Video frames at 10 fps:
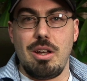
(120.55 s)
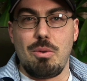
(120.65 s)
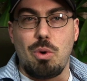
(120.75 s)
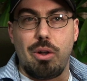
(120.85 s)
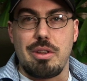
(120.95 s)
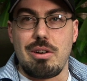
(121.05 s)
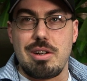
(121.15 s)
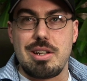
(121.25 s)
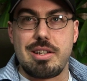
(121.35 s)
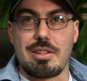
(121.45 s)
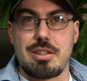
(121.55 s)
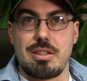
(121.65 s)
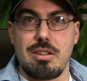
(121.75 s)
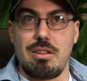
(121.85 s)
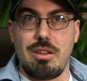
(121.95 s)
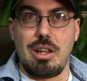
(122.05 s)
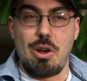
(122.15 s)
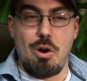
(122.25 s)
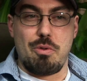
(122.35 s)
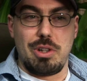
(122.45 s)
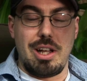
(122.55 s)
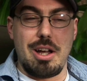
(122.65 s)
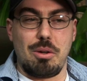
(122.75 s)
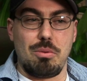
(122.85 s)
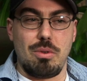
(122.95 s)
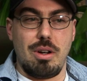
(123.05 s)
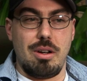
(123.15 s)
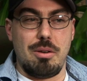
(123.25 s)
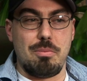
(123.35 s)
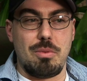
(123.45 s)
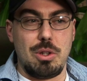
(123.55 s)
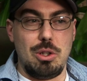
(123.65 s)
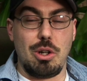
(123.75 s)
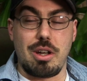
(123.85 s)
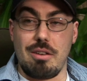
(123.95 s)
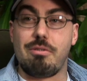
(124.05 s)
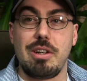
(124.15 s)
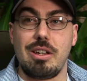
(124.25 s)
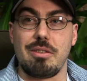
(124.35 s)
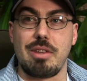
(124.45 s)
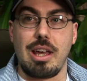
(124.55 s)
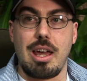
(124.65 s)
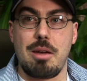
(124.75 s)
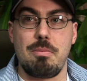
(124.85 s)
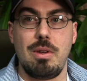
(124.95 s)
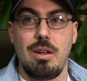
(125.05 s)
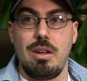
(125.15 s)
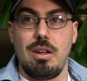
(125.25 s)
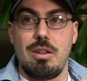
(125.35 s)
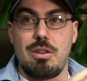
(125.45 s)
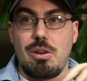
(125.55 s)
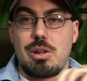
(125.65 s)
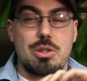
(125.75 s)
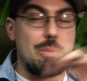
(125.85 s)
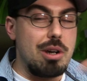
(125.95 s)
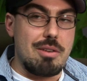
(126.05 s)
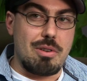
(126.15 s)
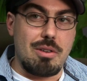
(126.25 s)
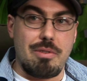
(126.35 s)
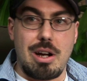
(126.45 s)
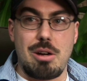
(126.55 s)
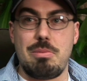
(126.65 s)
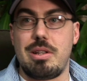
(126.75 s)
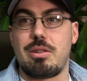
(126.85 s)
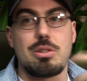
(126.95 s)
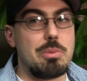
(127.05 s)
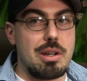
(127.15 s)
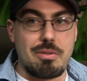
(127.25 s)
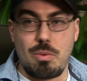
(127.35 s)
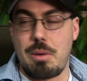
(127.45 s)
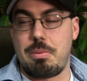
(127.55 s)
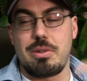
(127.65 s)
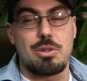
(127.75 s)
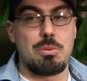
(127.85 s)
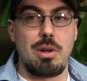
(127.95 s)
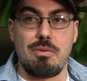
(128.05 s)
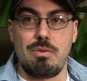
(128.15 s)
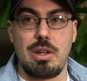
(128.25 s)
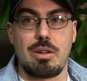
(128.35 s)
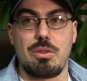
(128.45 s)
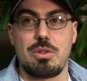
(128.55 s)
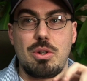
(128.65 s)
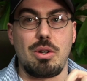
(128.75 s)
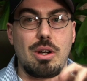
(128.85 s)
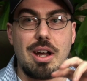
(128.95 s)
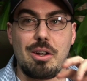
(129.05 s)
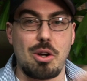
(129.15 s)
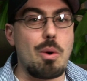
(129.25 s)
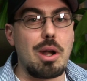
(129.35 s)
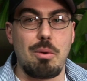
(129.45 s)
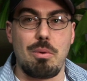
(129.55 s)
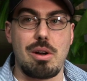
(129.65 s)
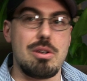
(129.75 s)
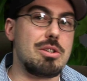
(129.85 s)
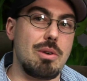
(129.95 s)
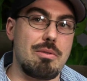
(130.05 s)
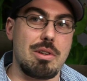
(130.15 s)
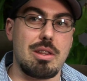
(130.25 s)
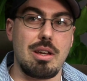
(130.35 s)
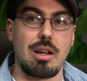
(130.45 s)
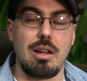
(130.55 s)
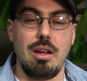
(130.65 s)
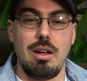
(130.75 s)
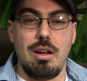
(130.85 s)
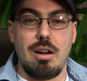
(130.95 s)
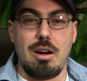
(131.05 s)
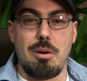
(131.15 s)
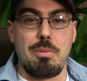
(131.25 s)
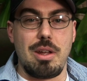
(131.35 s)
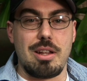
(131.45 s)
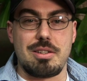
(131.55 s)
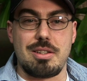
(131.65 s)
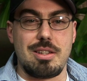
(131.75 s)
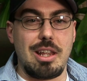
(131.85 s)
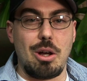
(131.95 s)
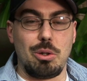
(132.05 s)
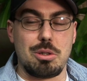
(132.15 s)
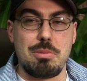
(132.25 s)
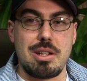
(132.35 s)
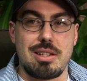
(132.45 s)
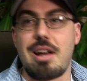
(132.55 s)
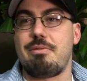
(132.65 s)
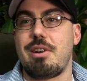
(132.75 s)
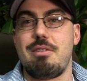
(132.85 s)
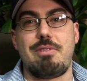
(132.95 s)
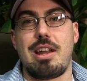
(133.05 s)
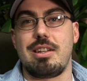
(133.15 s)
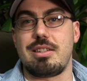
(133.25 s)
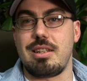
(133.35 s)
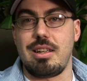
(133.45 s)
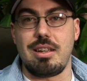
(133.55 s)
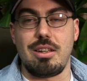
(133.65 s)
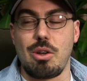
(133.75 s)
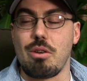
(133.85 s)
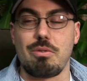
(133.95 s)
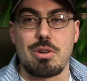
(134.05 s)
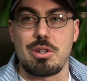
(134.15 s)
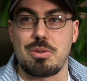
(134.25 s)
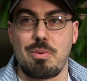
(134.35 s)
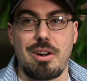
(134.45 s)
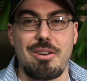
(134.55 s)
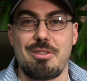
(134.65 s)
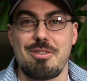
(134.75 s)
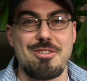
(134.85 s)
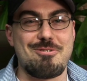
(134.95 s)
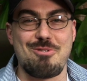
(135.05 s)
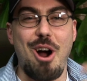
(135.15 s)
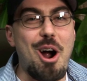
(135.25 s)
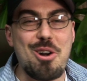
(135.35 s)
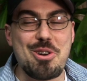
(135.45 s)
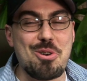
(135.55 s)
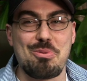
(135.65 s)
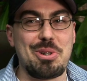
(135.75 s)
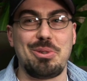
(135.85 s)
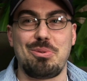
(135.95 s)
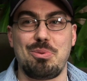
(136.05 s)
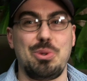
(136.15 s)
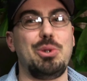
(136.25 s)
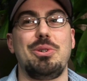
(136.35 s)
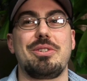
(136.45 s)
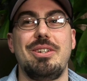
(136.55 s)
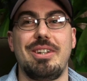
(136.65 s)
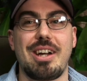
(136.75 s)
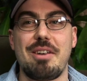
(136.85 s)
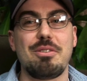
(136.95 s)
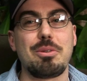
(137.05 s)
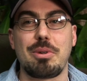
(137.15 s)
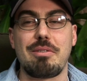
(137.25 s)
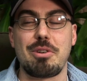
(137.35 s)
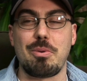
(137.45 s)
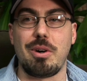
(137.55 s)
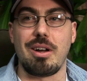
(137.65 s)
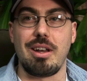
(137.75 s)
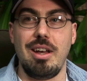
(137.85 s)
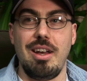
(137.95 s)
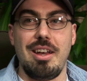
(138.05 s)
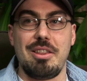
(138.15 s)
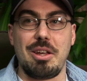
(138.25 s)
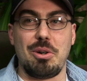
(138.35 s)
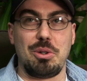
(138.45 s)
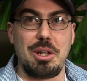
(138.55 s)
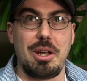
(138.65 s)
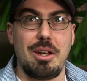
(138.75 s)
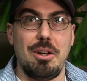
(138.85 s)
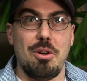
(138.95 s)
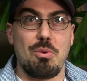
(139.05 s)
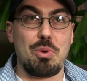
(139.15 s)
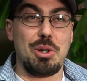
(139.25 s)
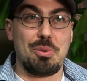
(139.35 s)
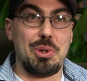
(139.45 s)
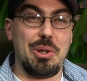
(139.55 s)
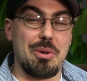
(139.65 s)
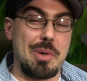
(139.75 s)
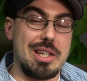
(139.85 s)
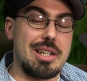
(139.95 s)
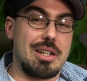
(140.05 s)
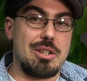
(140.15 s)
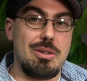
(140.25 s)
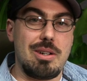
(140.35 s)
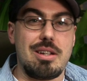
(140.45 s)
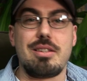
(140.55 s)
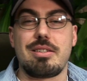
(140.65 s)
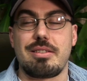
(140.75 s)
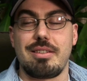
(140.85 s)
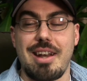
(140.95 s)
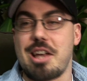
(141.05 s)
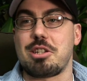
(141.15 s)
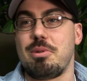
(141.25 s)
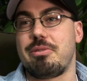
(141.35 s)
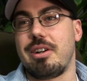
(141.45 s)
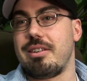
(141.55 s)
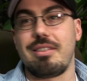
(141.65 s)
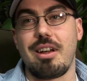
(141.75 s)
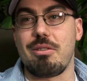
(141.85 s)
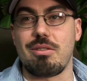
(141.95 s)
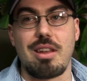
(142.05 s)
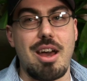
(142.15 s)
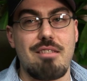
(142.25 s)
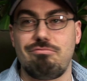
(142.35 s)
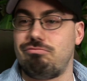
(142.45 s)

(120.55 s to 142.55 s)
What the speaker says: while there is the overlying look and feel of the game, there are so many different environments, there's so many different weapons, there's so many different vehicles, you can kind of go anywhere and do everything. It's the ultimate sci-fi fantasy universe where there are no real rules. You can kind of do whatever you want. The only real rule that we stick to is it has to be fun. Other than that,